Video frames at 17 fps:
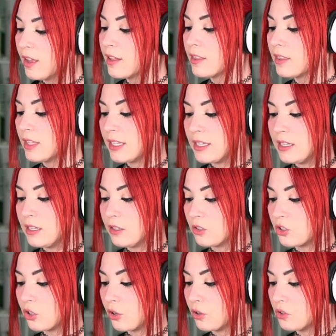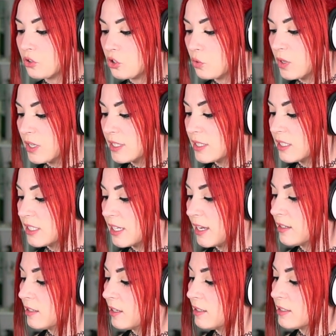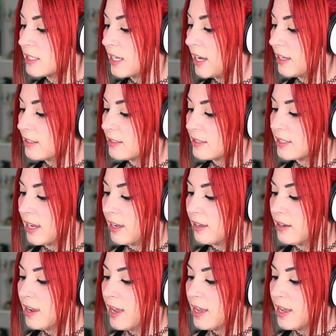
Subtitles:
The king turned to his attendants and said,